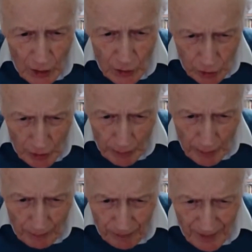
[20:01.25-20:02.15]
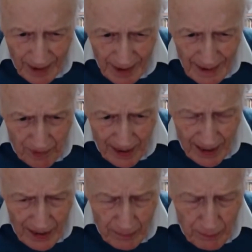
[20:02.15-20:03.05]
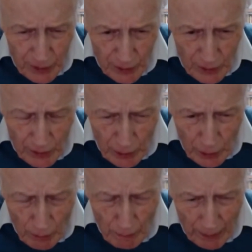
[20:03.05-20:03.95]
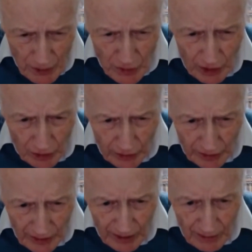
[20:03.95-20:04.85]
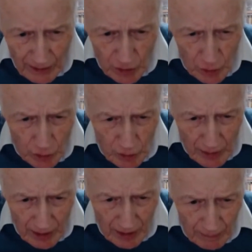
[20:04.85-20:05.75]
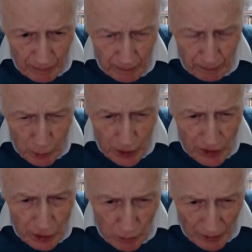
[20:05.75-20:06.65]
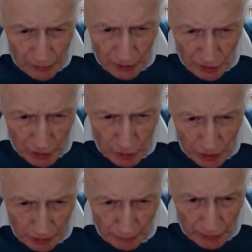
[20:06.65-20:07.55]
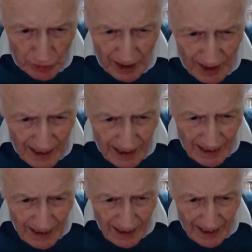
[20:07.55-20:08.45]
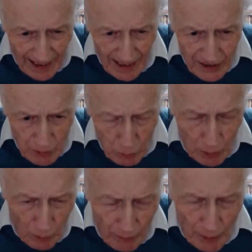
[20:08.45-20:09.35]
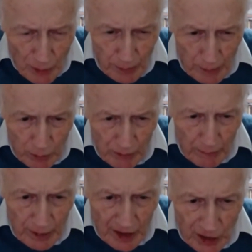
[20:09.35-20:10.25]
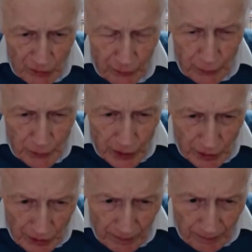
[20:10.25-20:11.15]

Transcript: stream. And you are basically put into one of these streams at, well, for most people it would have been the age of 15.